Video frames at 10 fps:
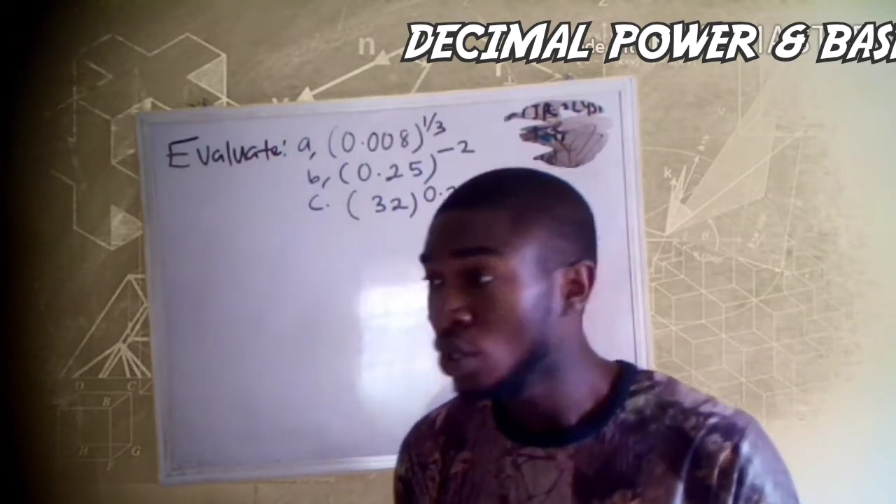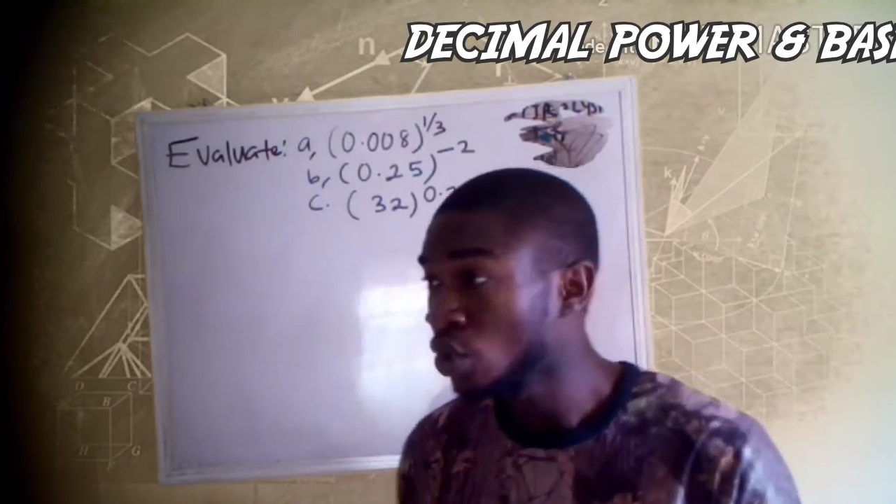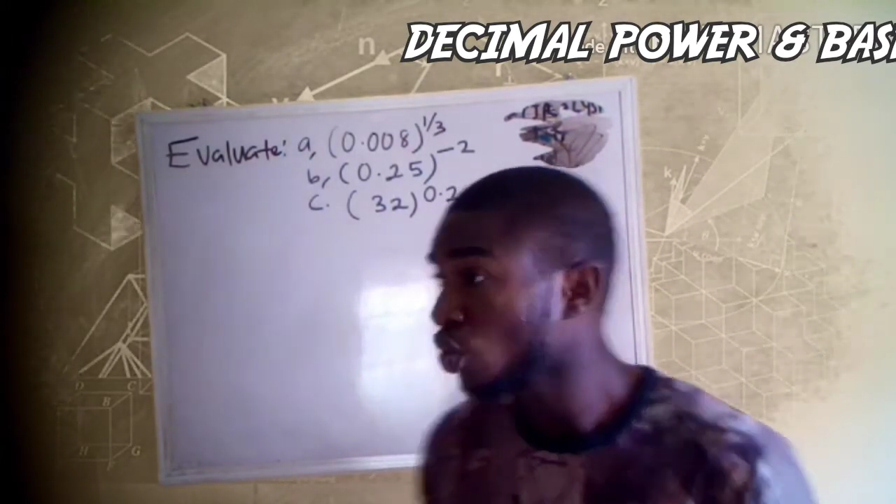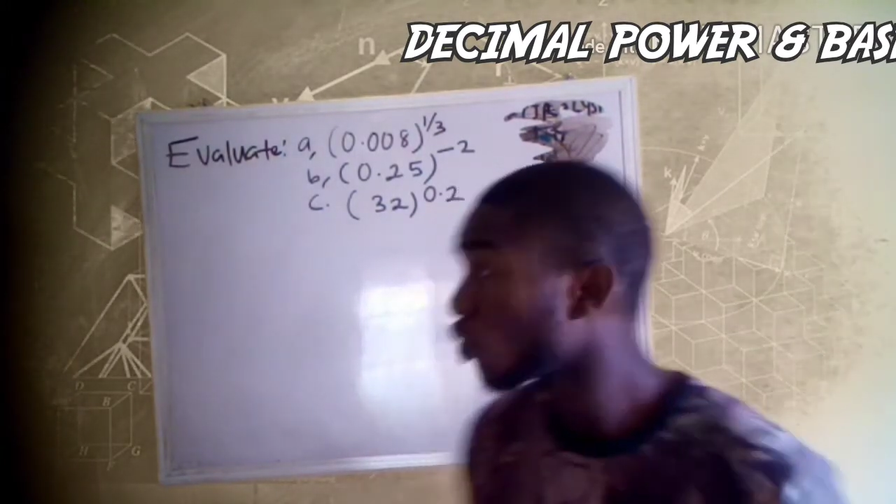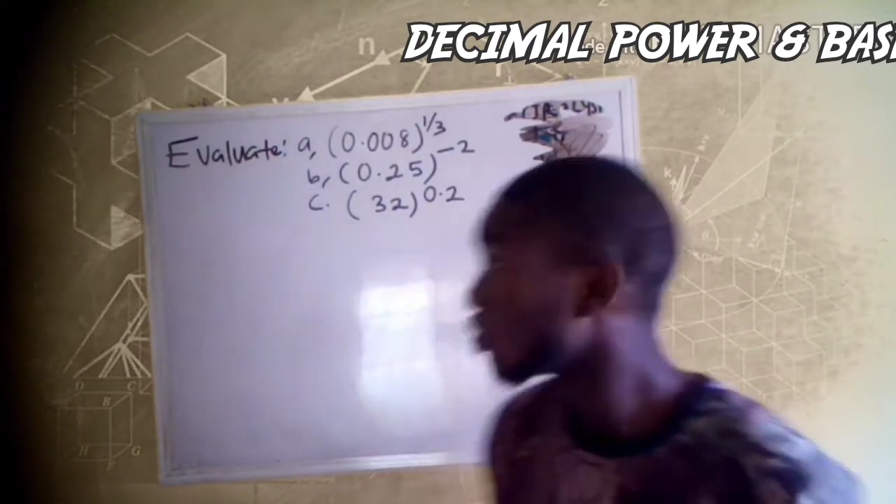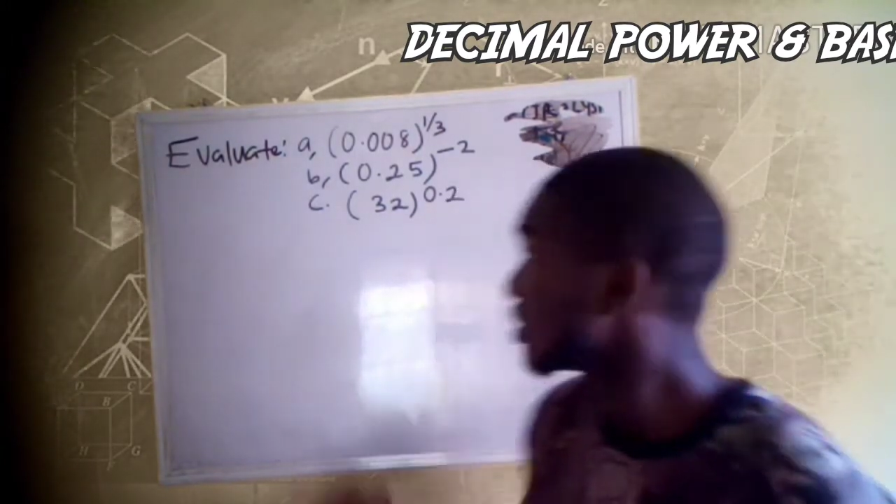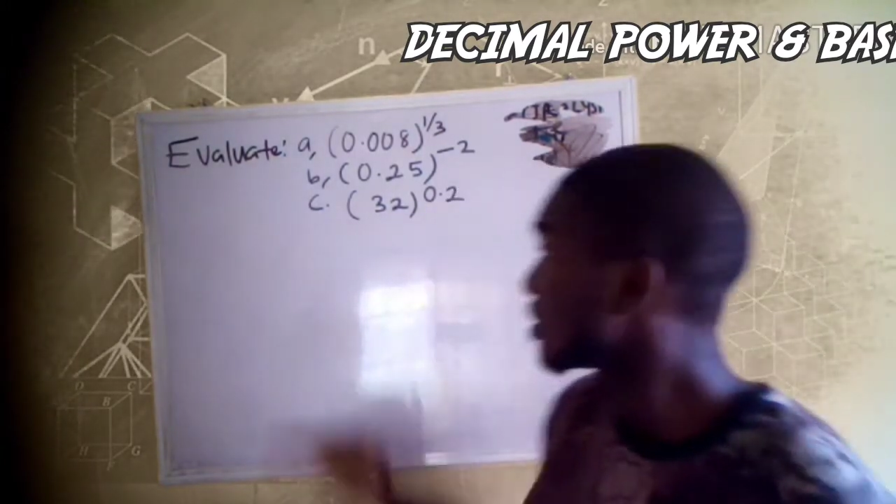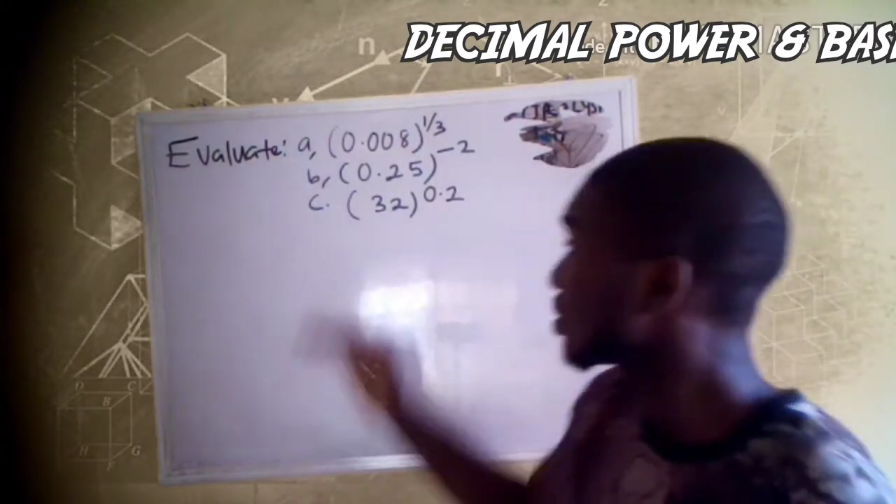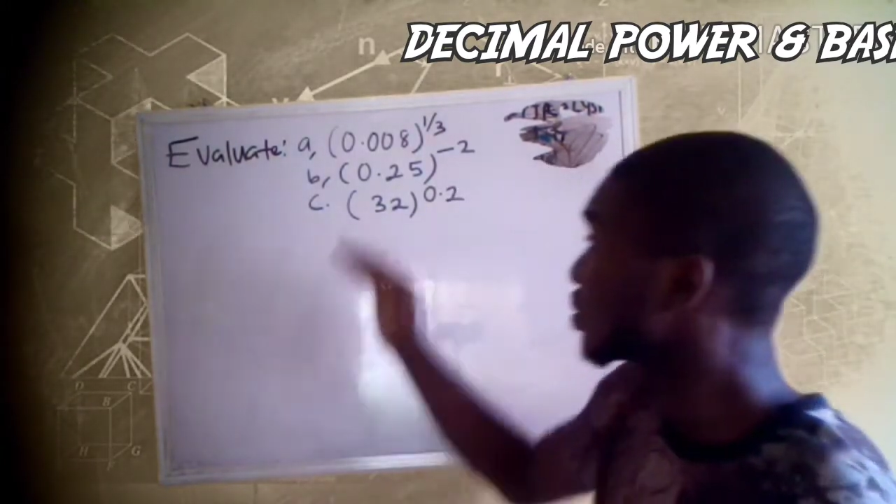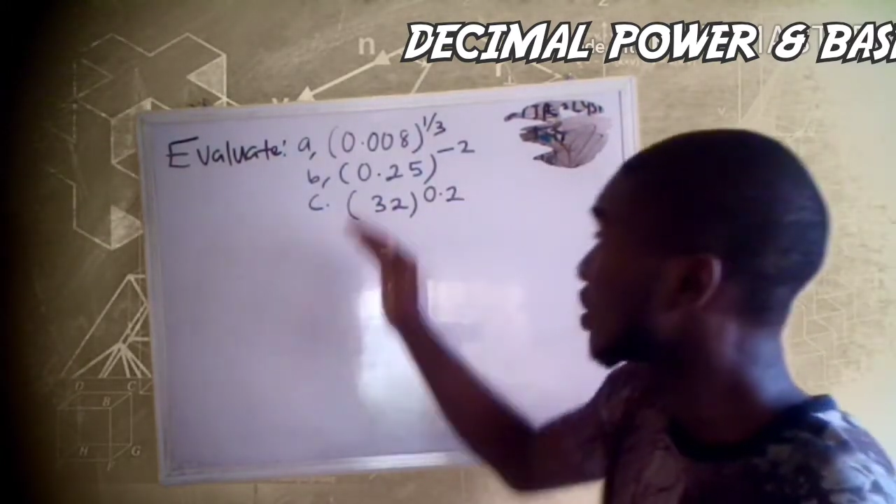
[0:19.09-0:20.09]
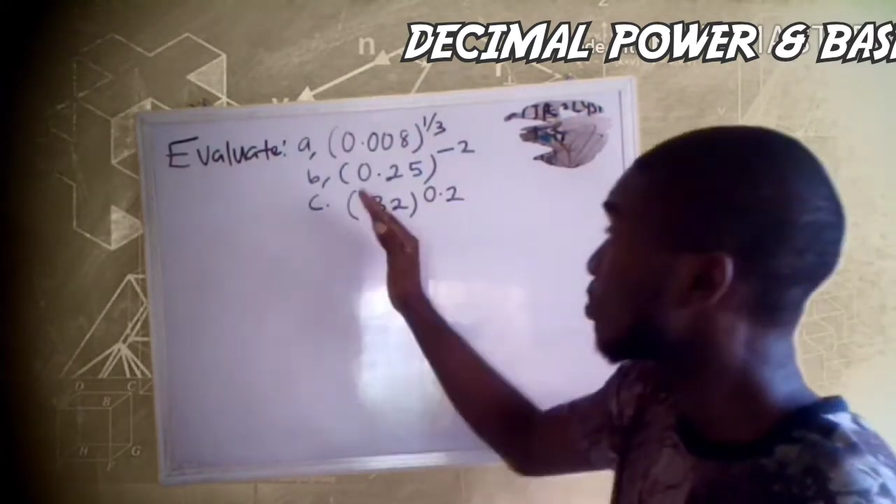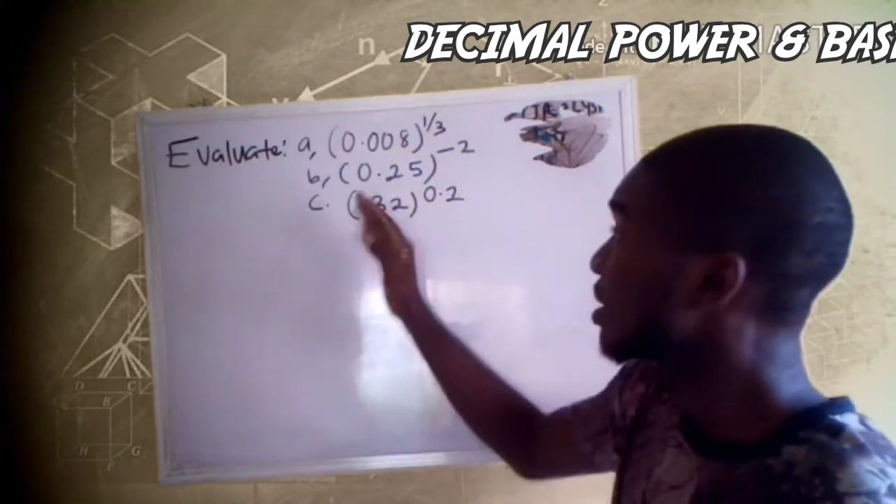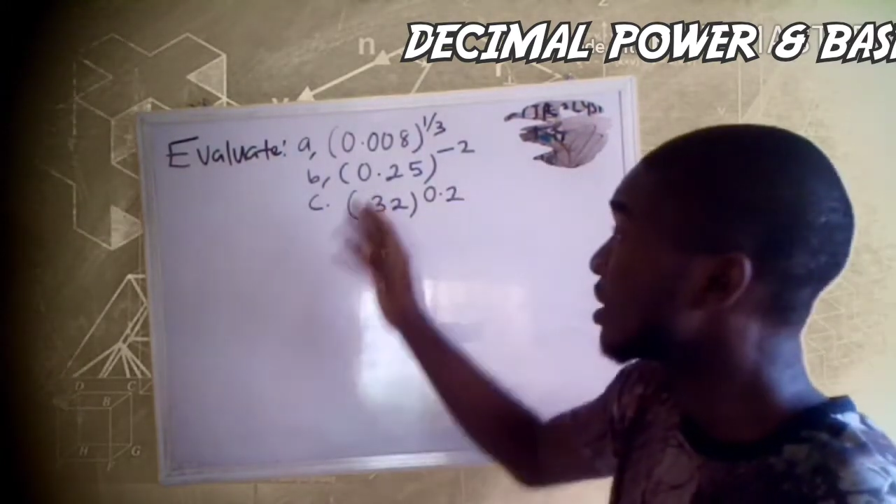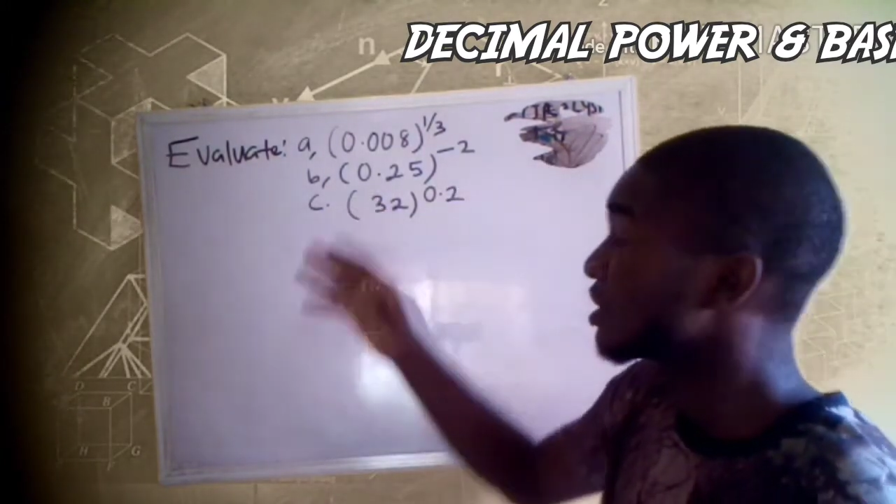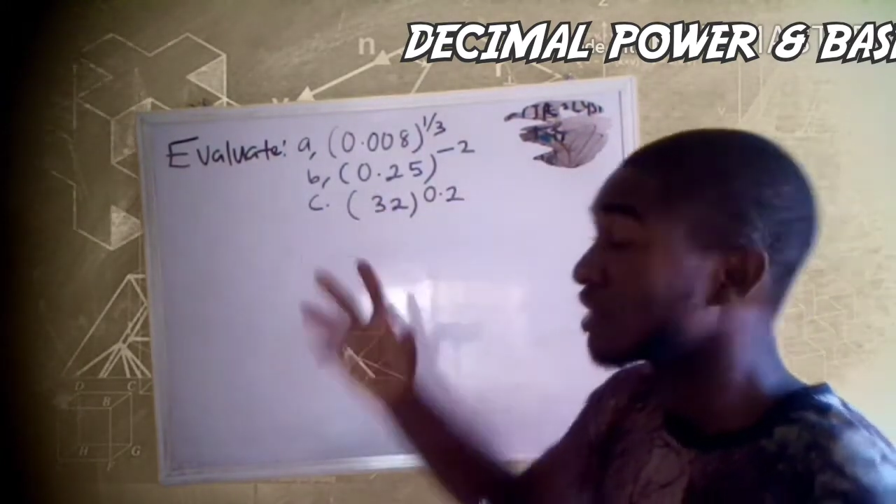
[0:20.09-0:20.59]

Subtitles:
So this is simply the